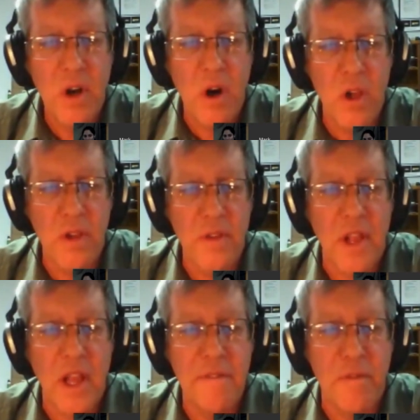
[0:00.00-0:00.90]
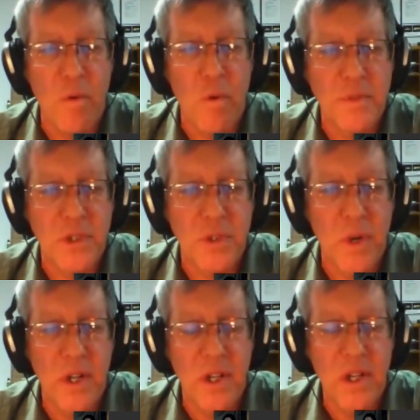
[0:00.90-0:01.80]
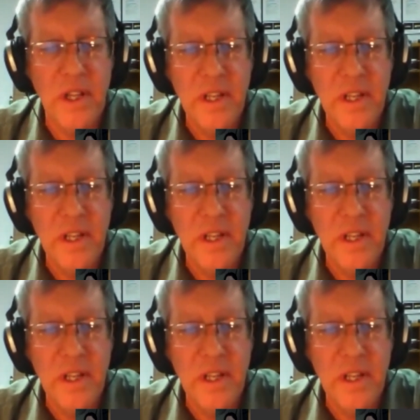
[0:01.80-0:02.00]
all of the life forms as well.